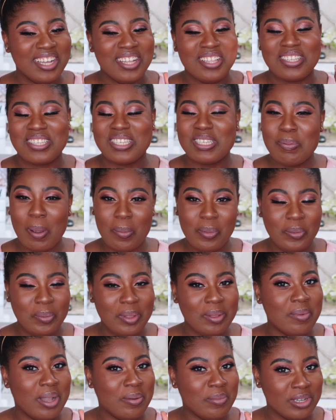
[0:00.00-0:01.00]
This is
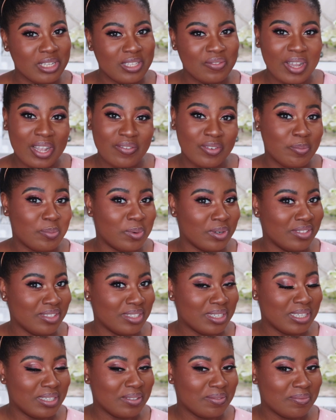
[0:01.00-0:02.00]
probably my most favorite
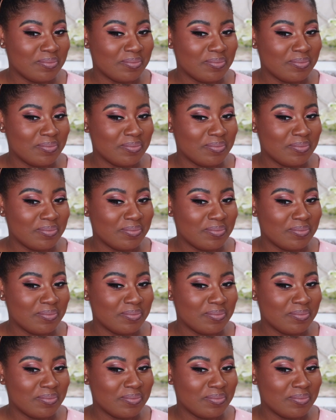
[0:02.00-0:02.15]
bronzer.